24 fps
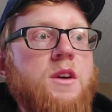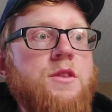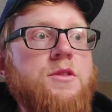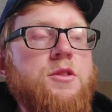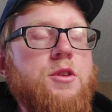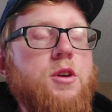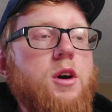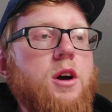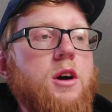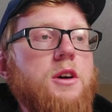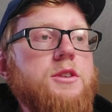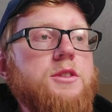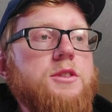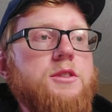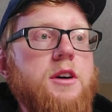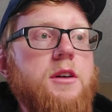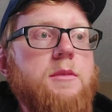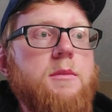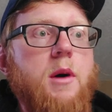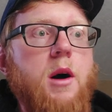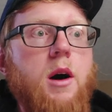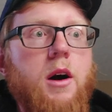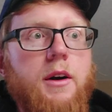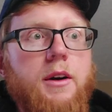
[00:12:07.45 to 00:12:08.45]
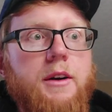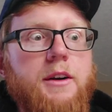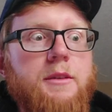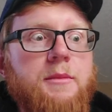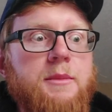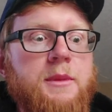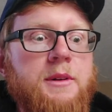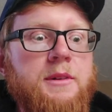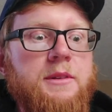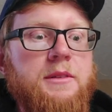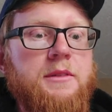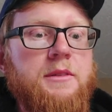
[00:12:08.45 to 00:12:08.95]
there are some
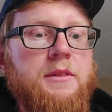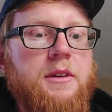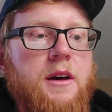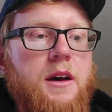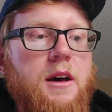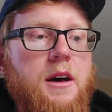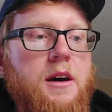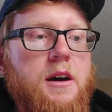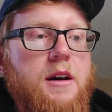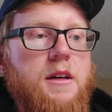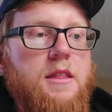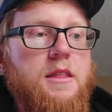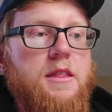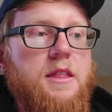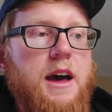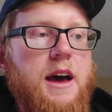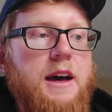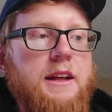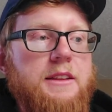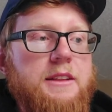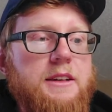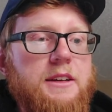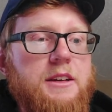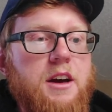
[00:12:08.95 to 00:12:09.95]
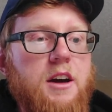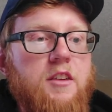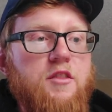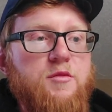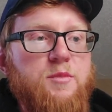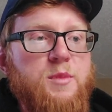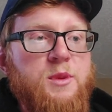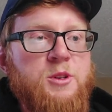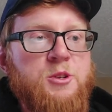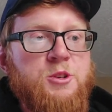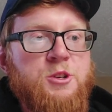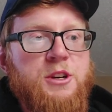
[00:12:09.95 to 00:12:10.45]
arguments that the
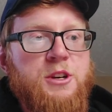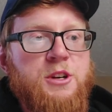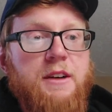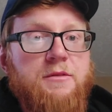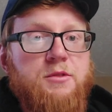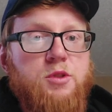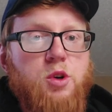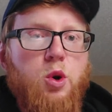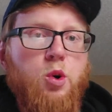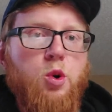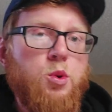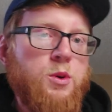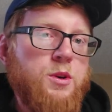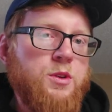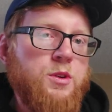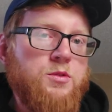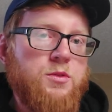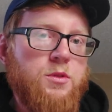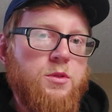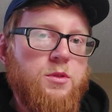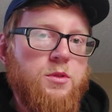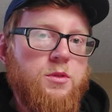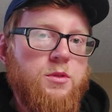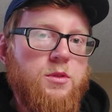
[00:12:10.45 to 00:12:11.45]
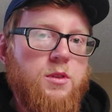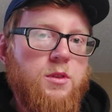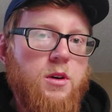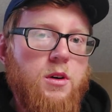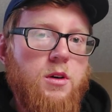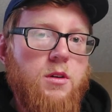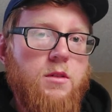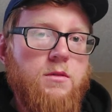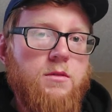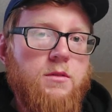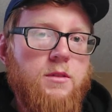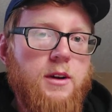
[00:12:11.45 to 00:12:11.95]
government should have total control
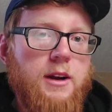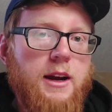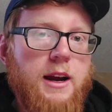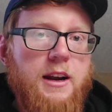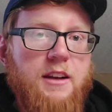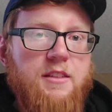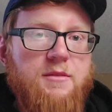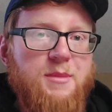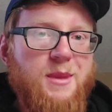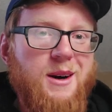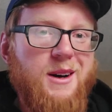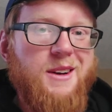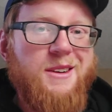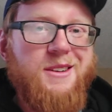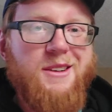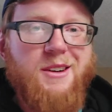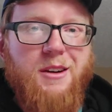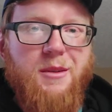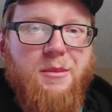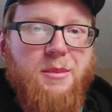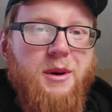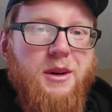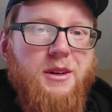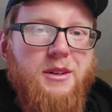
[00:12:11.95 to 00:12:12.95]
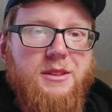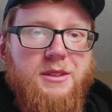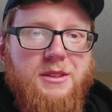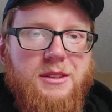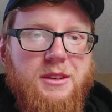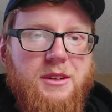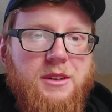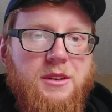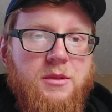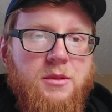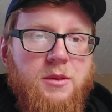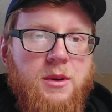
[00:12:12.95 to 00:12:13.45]
over kind of monetary
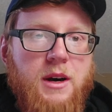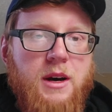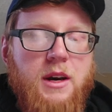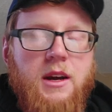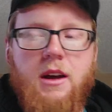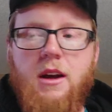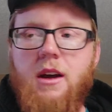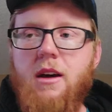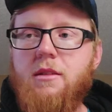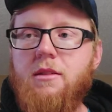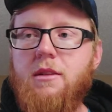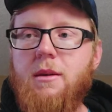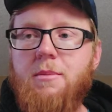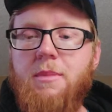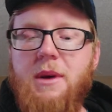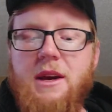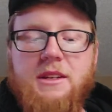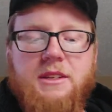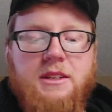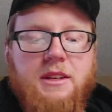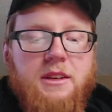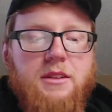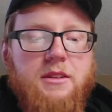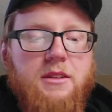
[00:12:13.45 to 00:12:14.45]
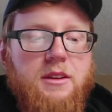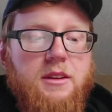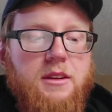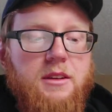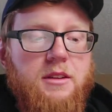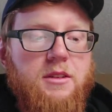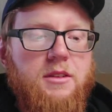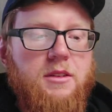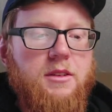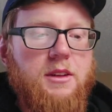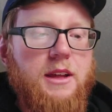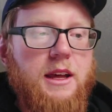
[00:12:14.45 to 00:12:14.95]
policy in a way. That basically,
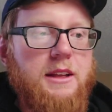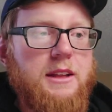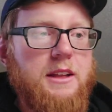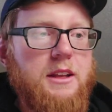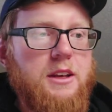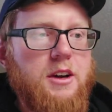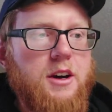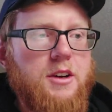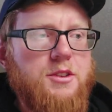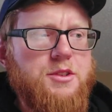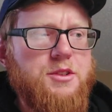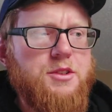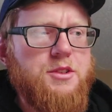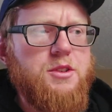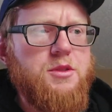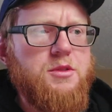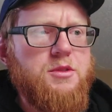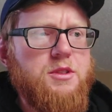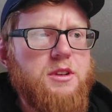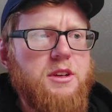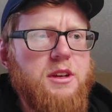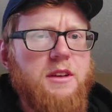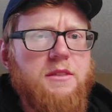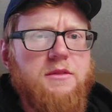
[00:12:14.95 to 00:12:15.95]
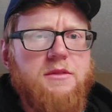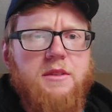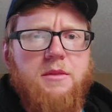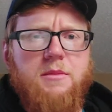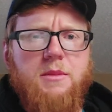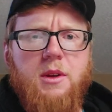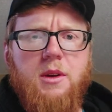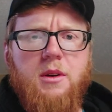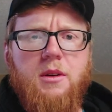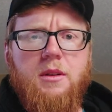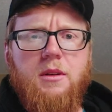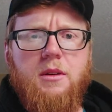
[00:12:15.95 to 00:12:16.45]
you know, like the Constitution gives
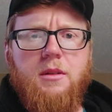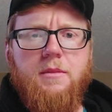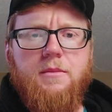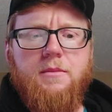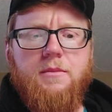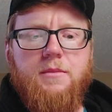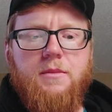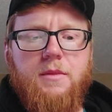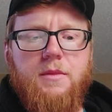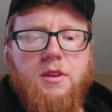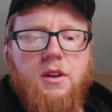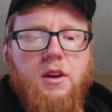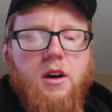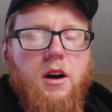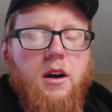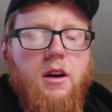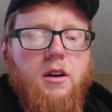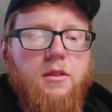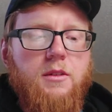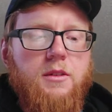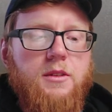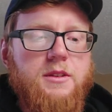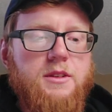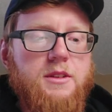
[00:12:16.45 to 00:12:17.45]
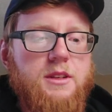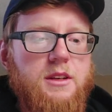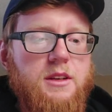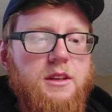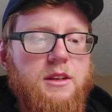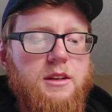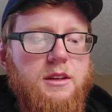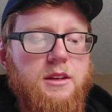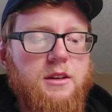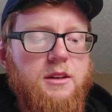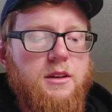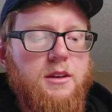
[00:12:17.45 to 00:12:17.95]
them the Congress
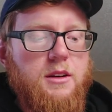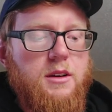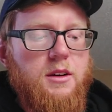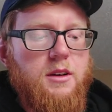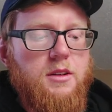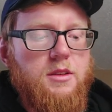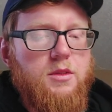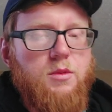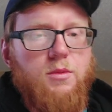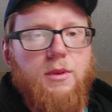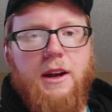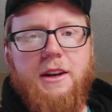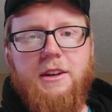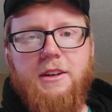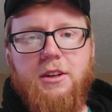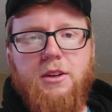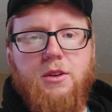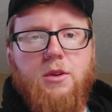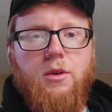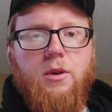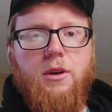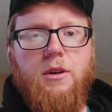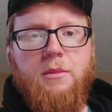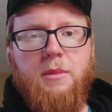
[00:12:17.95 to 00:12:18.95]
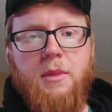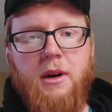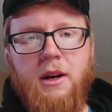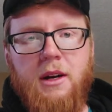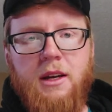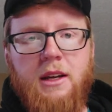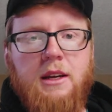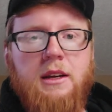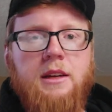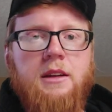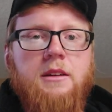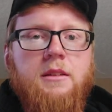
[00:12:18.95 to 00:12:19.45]
the the right to coin
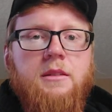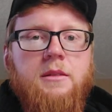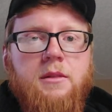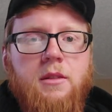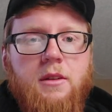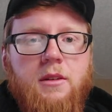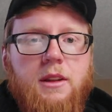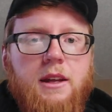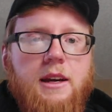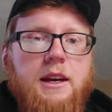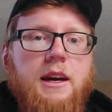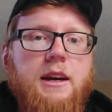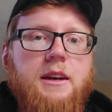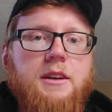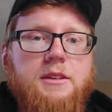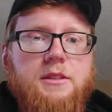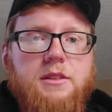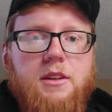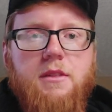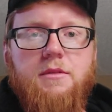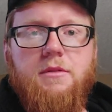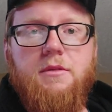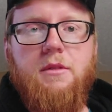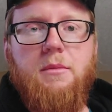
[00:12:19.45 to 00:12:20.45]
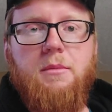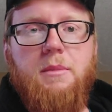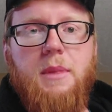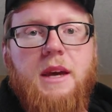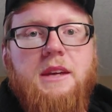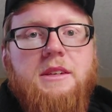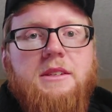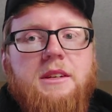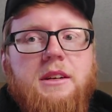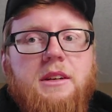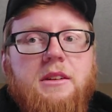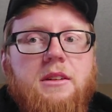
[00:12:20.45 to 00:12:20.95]
money and all that kind of stuff, and
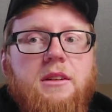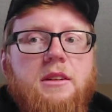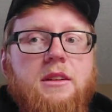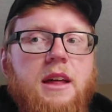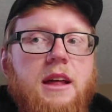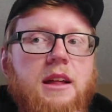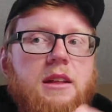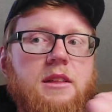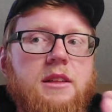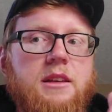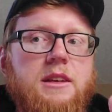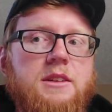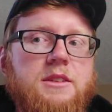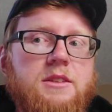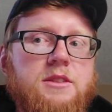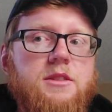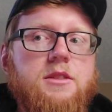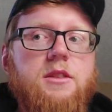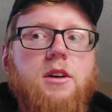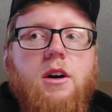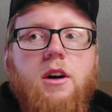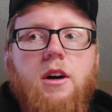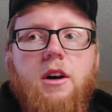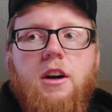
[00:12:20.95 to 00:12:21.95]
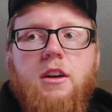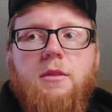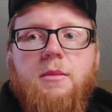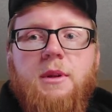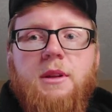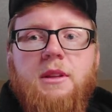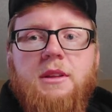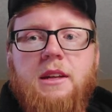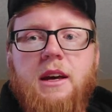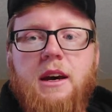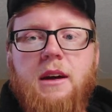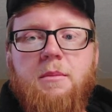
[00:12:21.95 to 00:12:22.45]
basically that leads to the
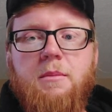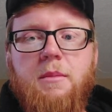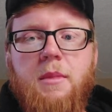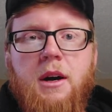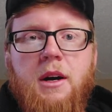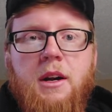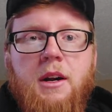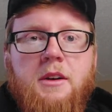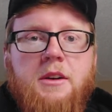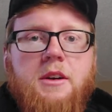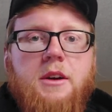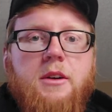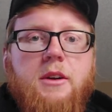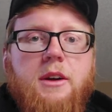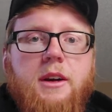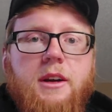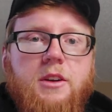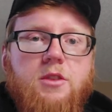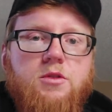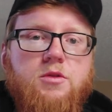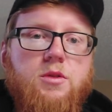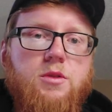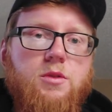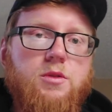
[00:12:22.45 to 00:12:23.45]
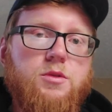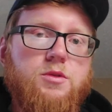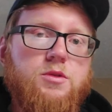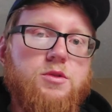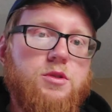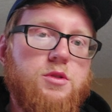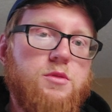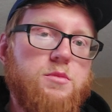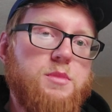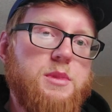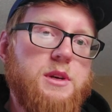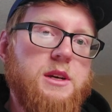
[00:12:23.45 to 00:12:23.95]
argument that monetary control
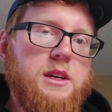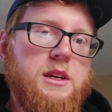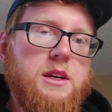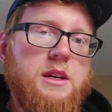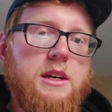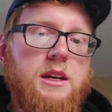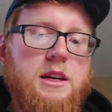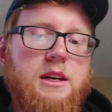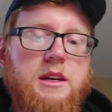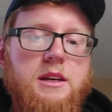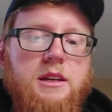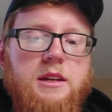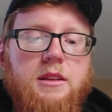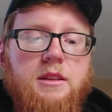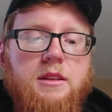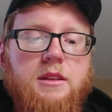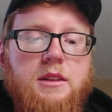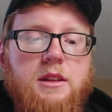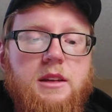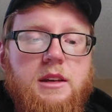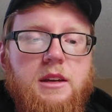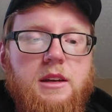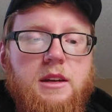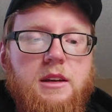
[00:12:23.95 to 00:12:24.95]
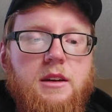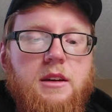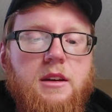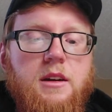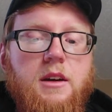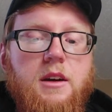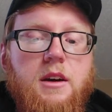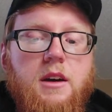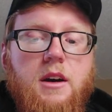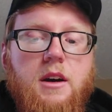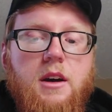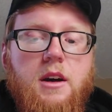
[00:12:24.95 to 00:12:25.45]
should be in the
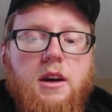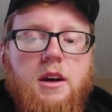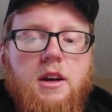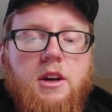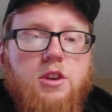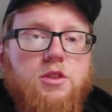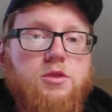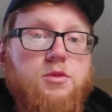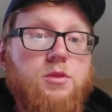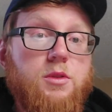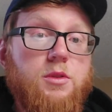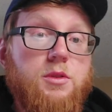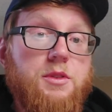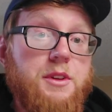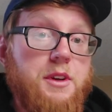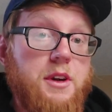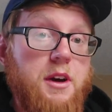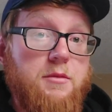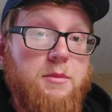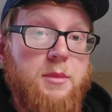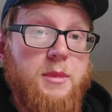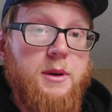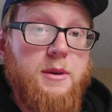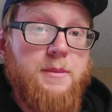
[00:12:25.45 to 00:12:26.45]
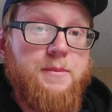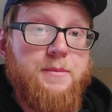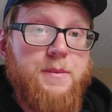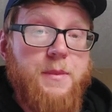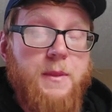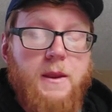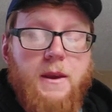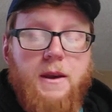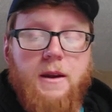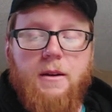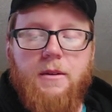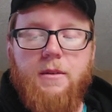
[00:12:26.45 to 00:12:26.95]
control of the government,
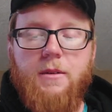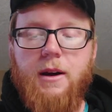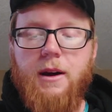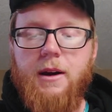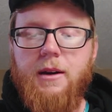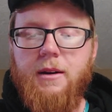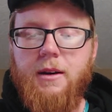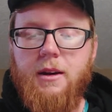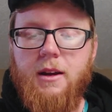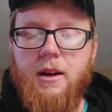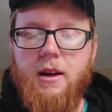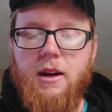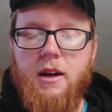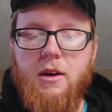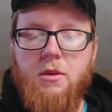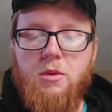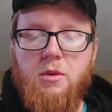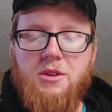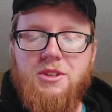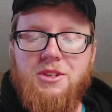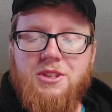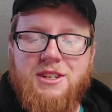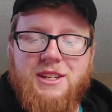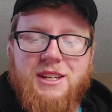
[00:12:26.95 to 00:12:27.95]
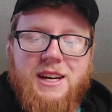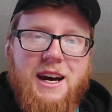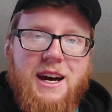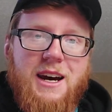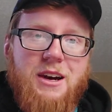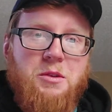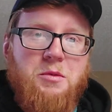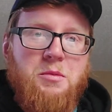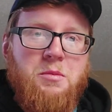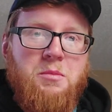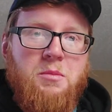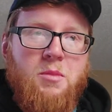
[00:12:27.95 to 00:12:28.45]
right? Which is
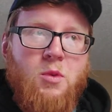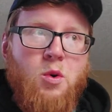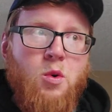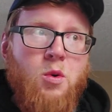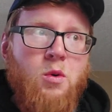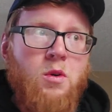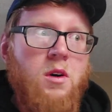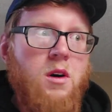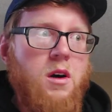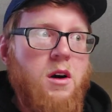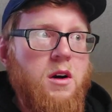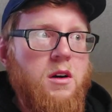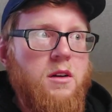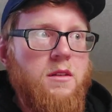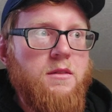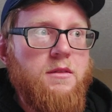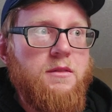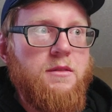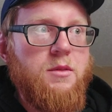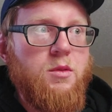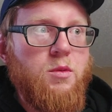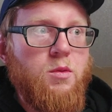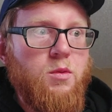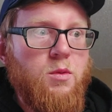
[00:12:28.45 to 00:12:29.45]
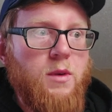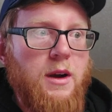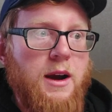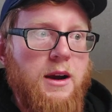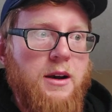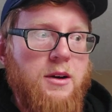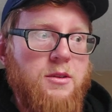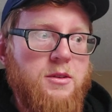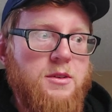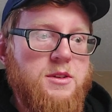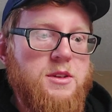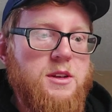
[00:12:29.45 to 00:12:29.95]
kind of more of the
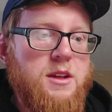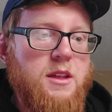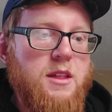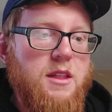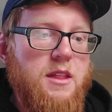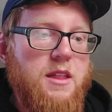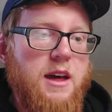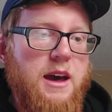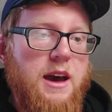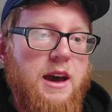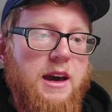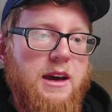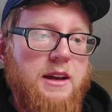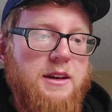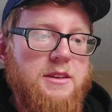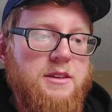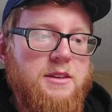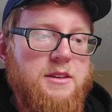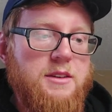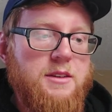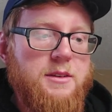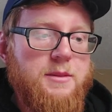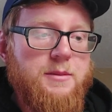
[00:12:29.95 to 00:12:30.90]
route that